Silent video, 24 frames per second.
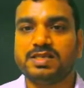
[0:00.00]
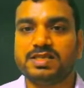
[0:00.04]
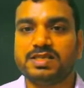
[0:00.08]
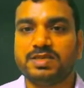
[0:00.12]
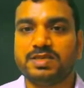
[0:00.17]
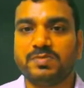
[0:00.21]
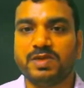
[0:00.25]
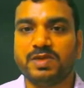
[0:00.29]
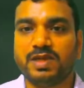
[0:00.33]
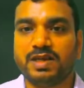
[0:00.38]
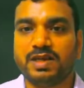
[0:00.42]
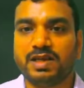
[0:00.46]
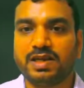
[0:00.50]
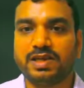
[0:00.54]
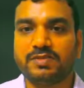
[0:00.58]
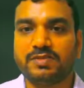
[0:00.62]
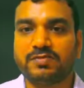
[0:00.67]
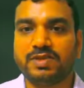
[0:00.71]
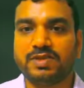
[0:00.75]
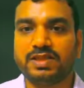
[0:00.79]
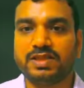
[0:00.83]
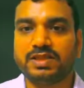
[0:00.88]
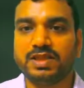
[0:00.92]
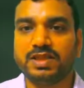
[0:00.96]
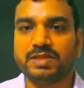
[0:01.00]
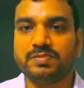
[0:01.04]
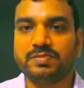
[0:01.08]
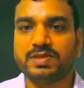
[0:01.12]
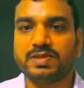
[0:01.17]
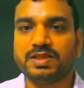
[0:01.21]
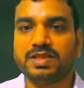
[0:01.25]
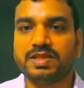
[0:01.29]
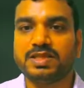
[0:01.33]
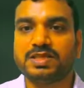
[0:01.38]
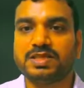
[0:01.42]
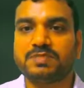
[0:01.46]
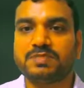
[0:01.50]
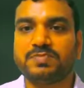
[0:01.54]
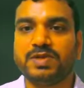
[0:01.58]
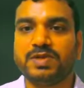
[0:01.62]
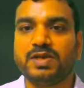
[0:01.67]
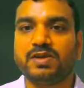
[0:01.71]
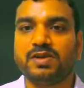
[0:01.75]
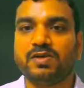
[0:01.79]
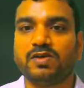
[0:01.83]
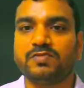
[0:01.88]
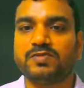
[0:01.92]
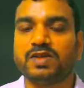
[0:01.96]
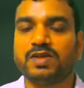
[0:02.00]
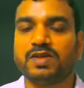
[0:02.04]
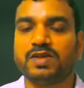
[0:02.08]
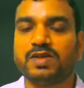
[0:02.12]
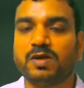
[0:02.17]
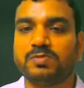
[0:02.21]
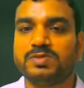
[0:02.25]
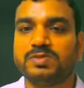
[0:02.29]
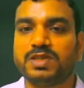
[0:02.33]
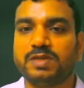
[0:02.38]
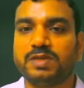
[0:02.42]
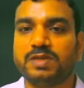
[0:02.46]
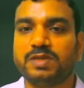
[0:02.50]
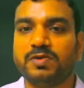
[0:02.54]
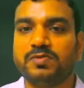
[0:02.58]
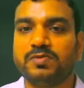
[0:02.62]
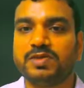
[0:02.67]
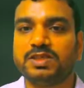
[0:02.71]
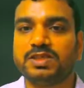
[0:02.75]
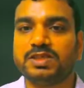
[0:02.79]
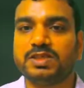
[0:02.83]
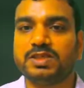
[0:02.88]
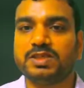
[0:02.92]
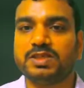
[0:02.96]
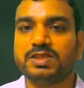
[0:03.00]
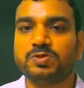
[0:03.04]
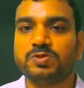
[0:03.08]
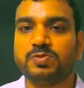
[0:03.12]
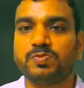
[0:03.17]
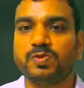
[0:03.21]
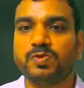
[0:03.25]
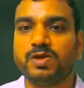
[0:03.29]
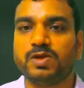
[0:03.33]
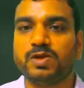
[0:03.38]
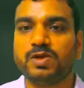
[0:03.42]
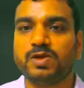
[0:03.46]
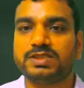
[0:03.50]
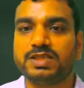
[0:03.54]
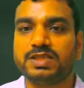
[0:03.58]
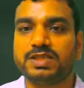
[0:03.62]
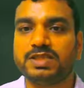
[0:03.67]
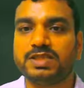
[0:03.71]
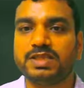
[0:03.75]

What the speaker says: Similarly, v3 be the speed of the object between these 2 points,